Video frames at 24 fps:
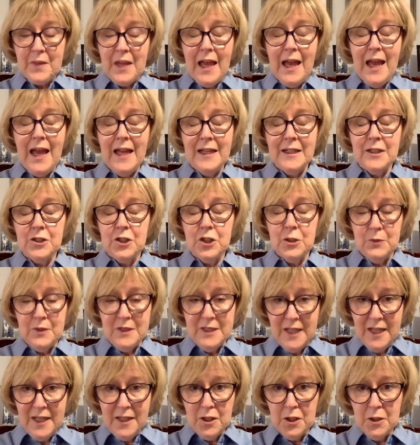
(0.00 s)
and she would
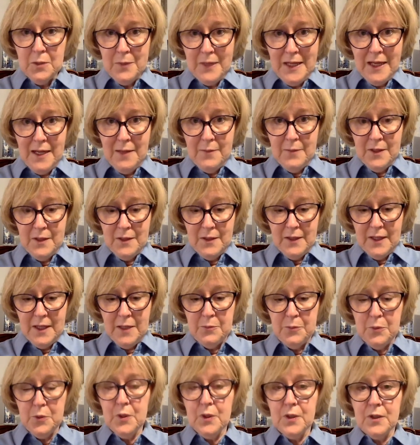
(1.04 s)
take her Bible and
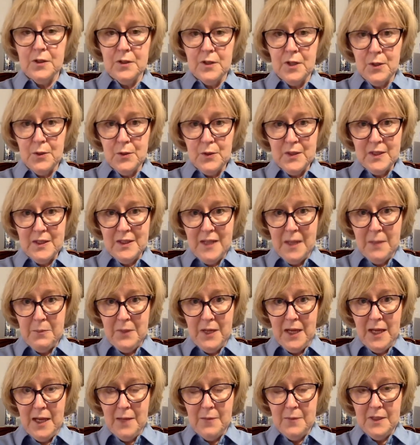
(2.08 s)
put her nose in that
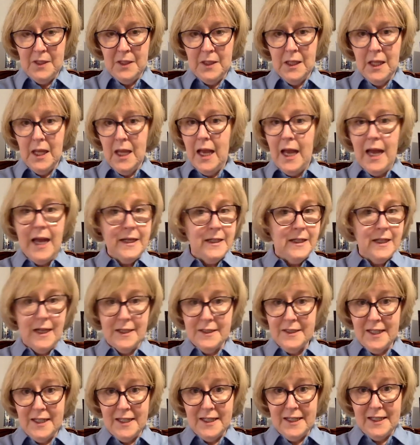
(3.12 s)
Bible and not
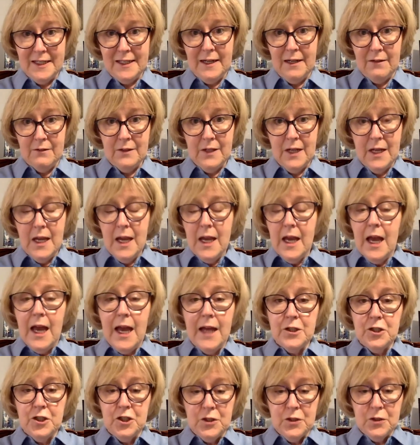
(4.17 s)
take it out.
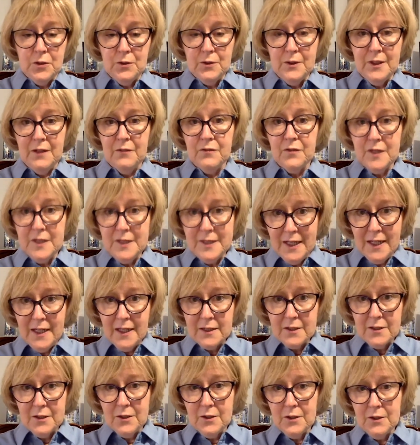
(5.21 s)
And she told every
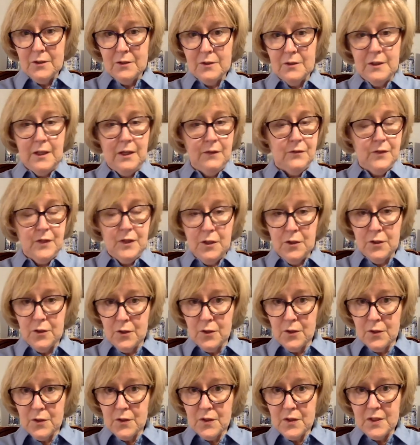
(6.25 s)
doctor, every
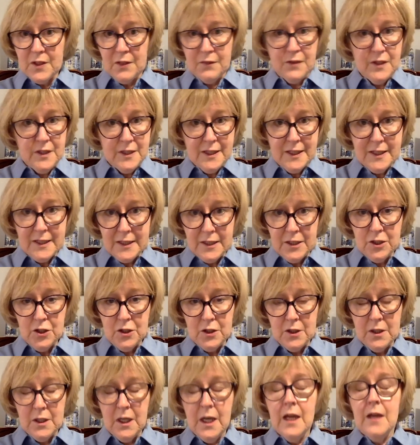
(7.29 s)
nurse, every
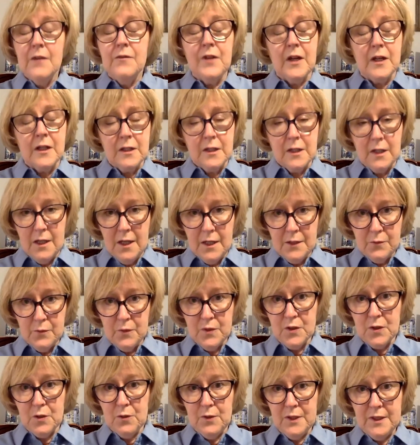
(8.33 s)
technician that God
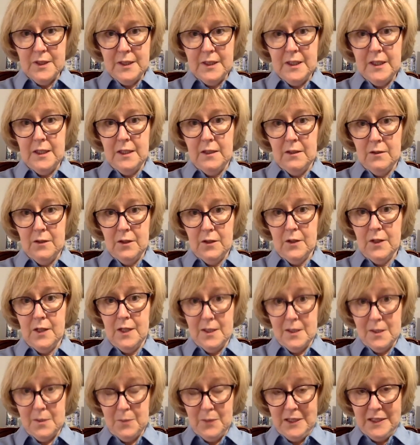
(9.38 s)
was going to heal her
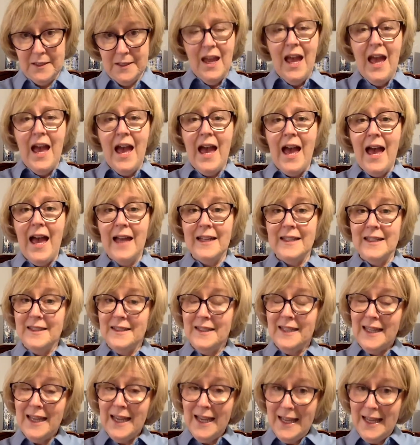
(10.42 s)
husband. And in the